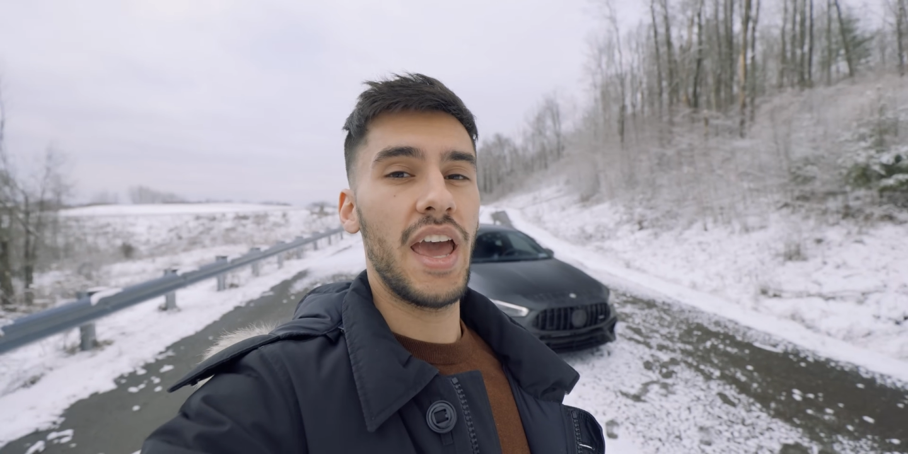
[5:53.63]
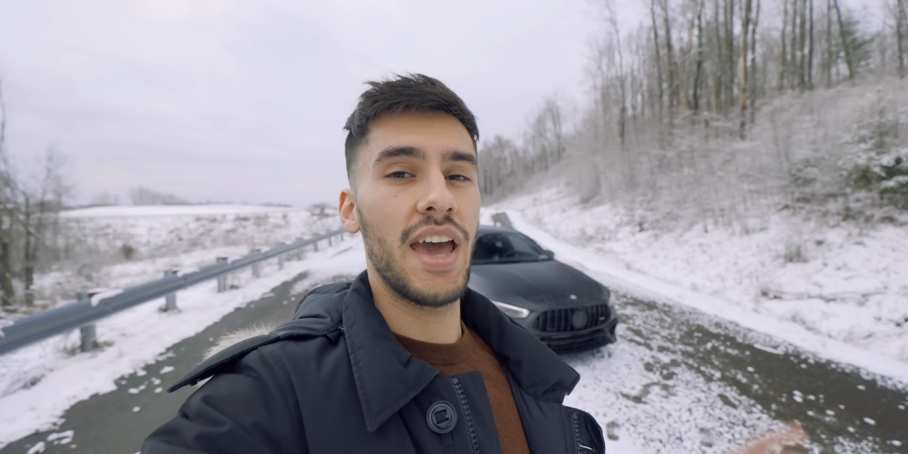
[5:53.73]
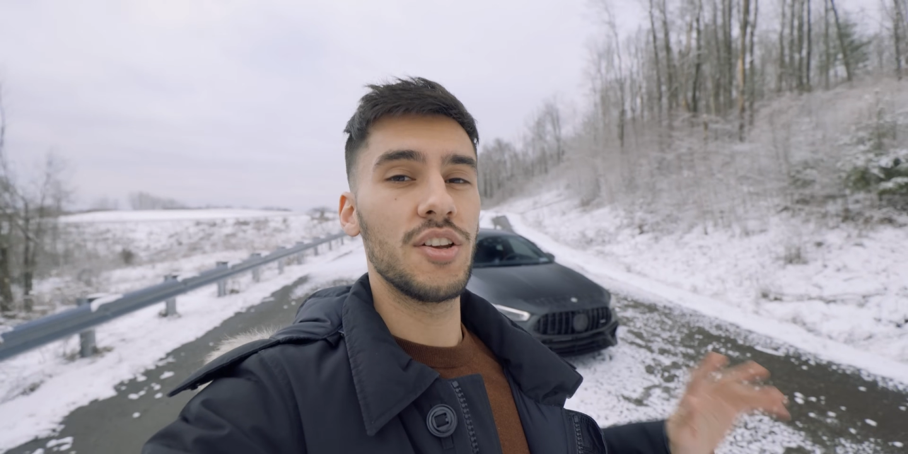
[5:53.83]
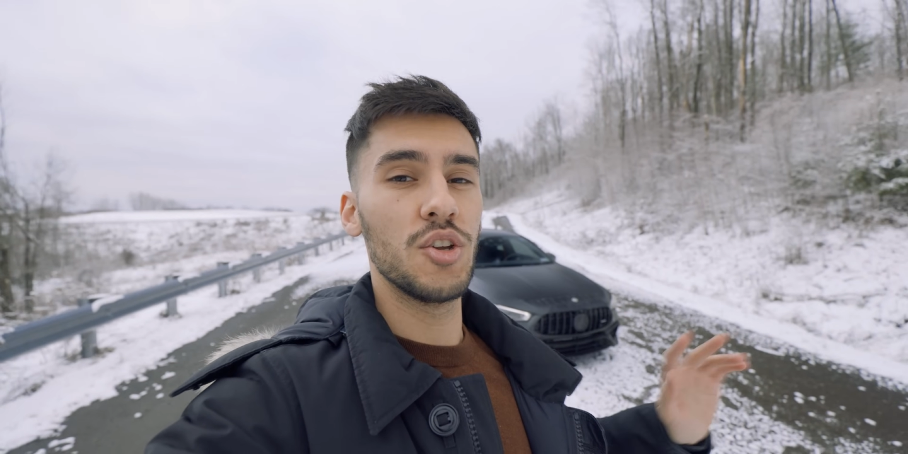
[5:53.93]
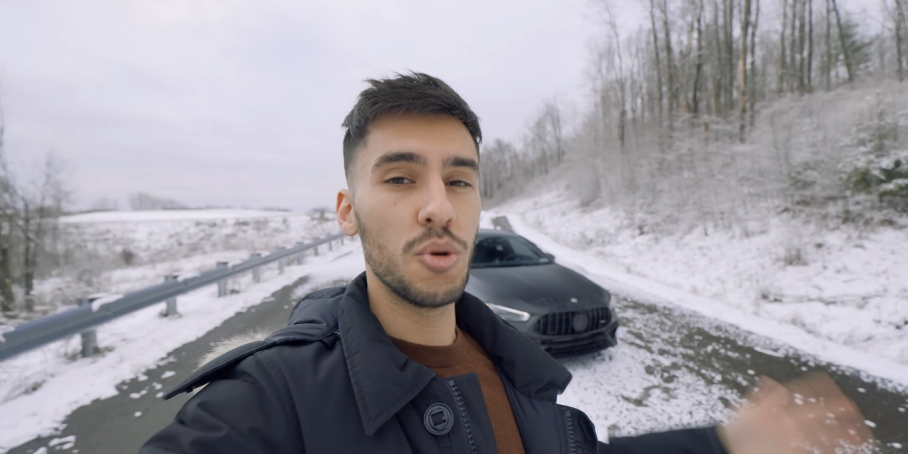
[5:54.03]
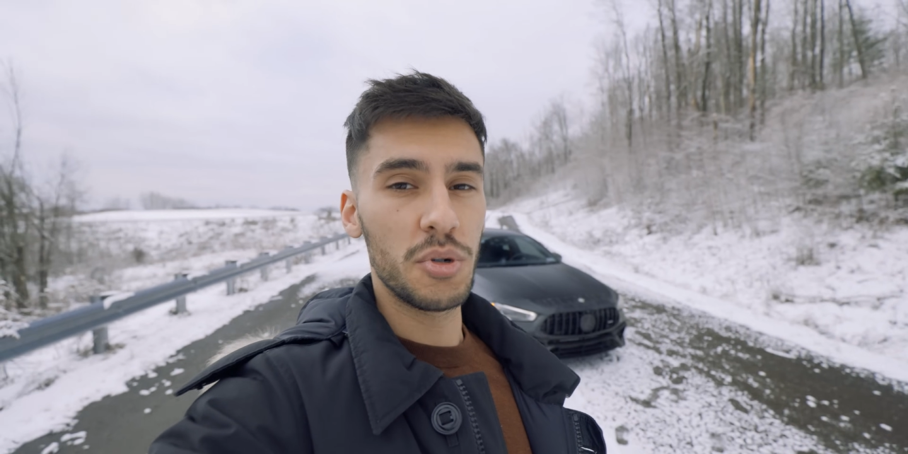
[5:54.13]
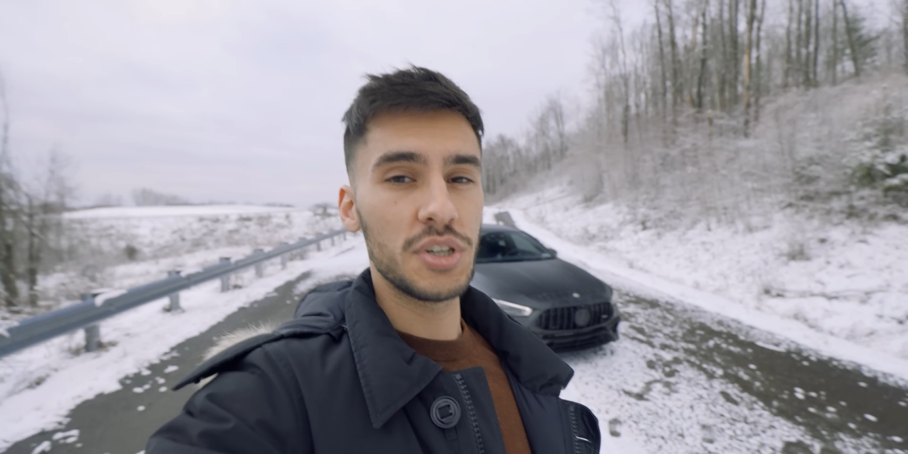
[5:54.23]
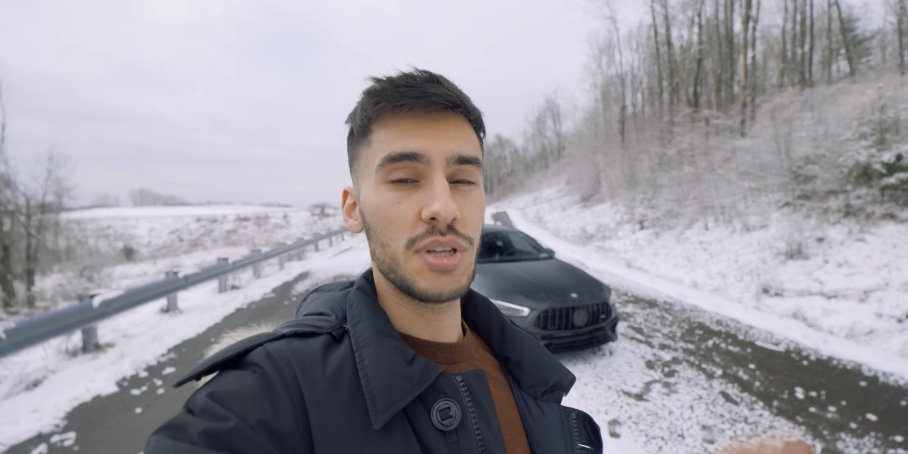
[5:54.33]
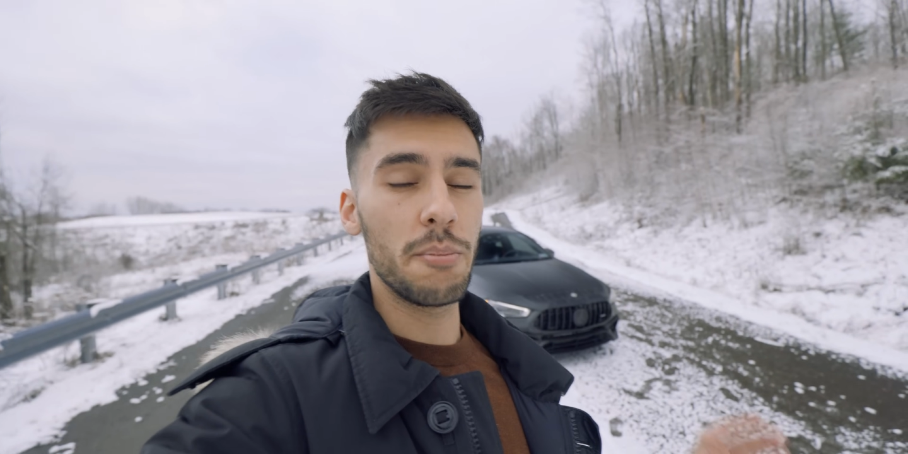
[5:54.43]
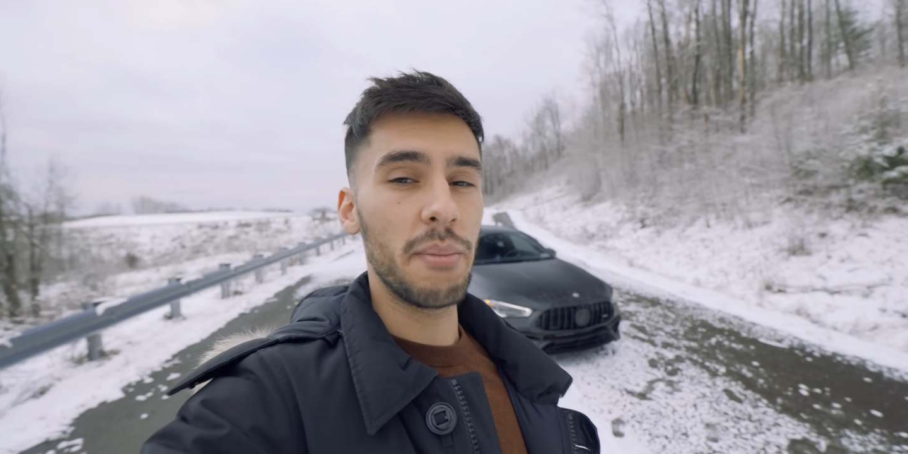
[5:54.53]
had
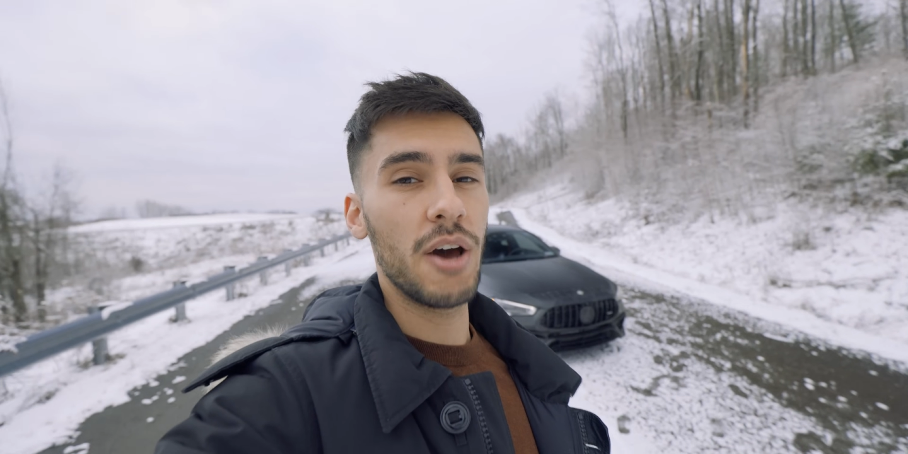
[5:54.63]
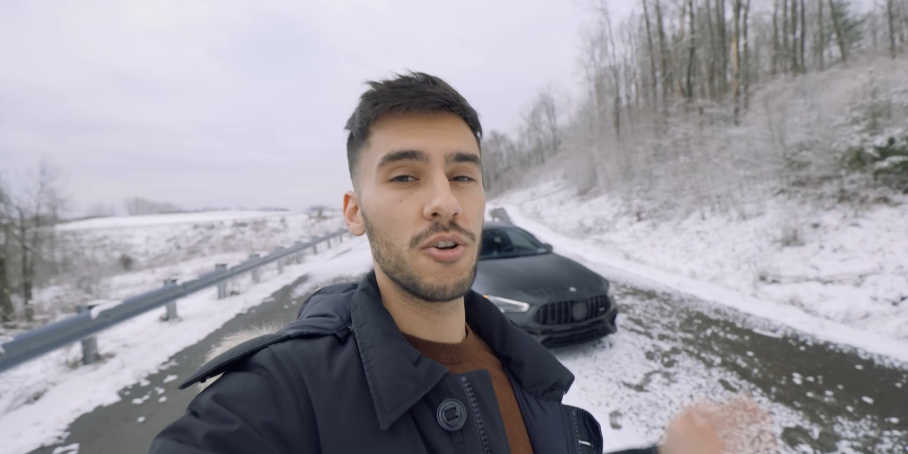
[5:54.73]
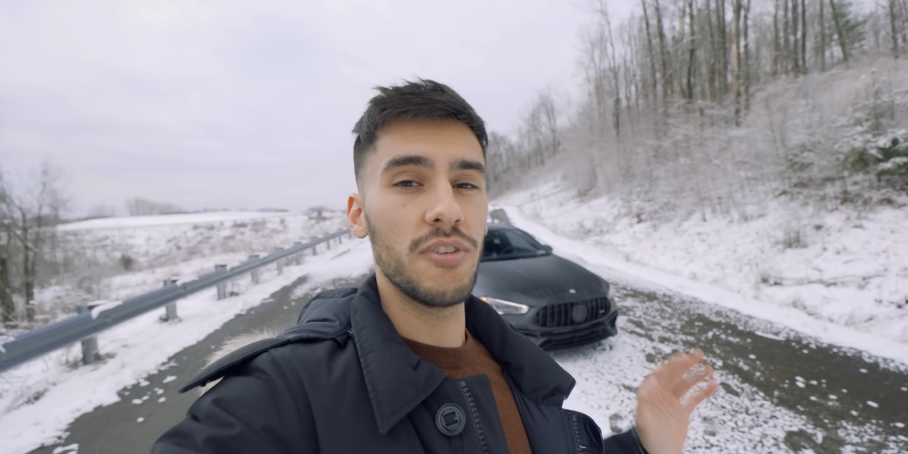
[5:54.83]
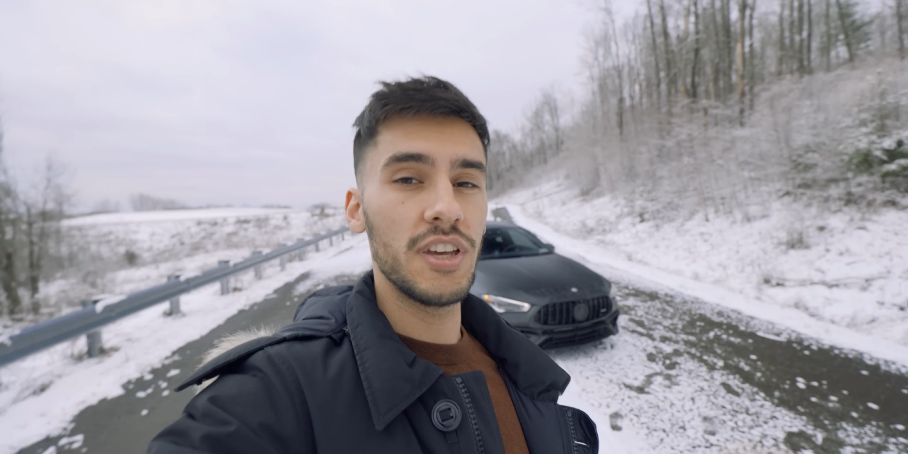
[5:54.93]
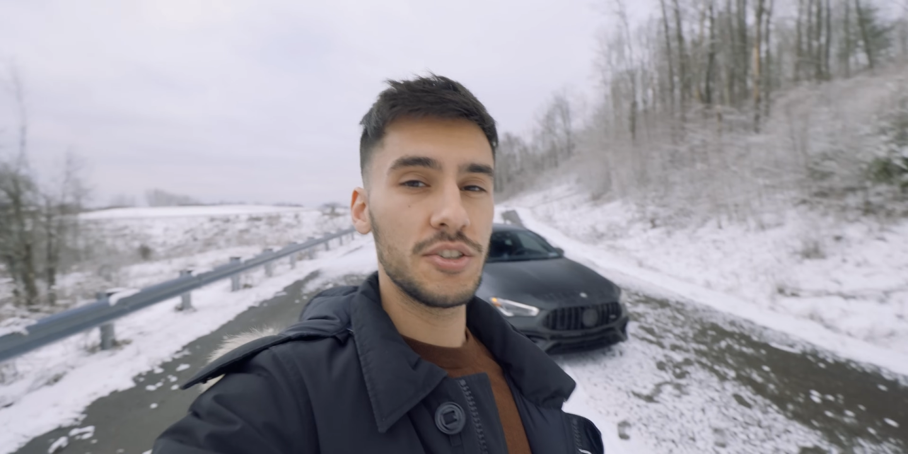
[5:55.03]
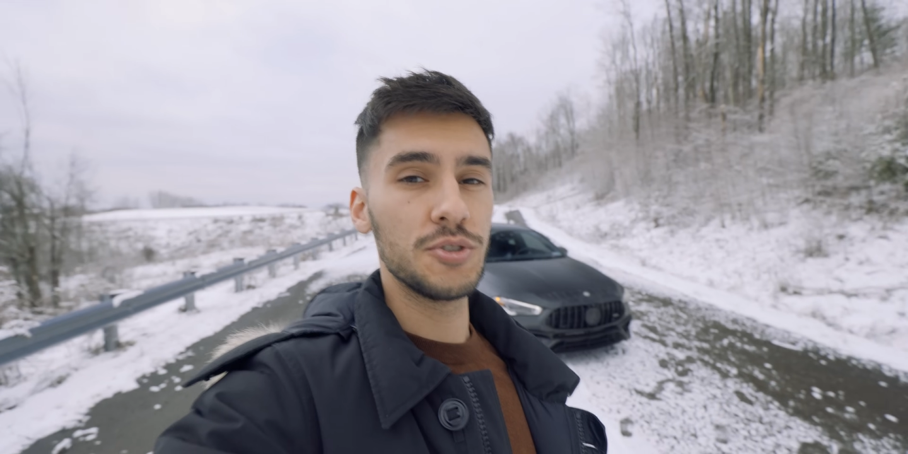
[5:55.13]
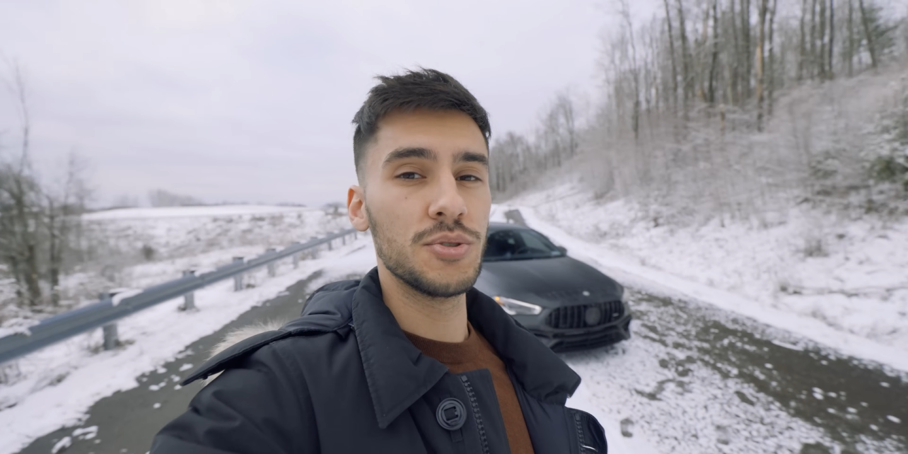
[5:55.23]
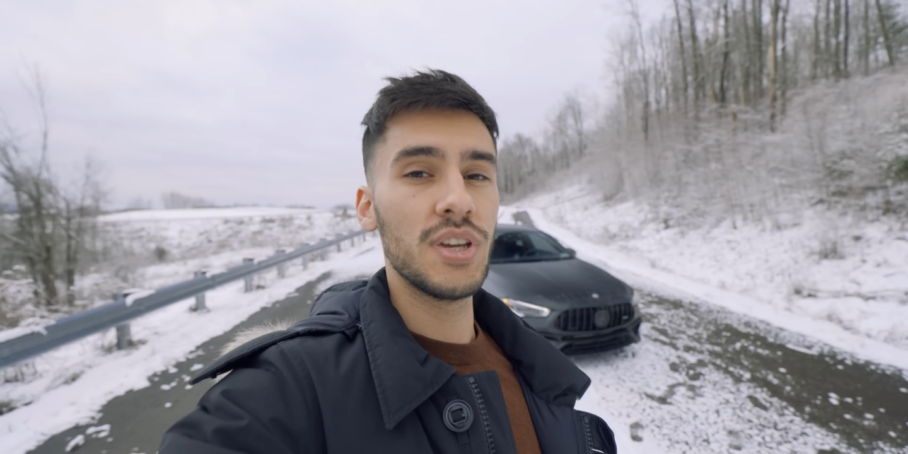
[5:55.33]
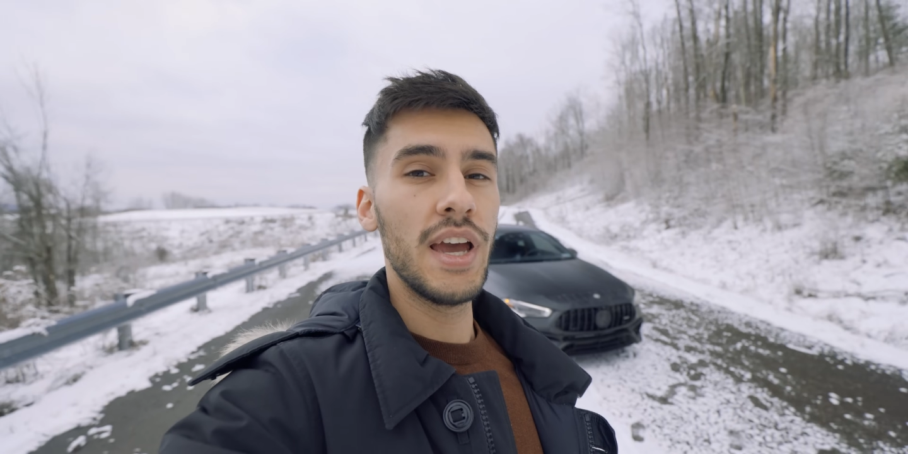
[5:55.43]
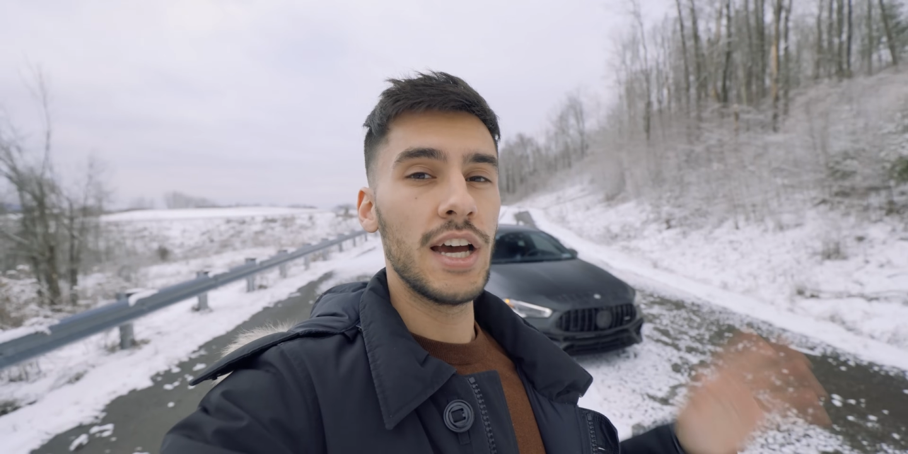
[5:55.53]
numerous amount of
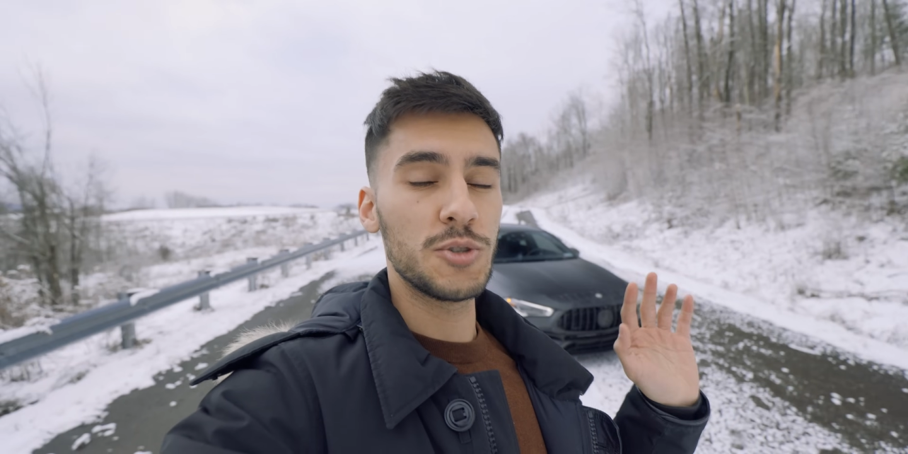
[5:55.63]
issues,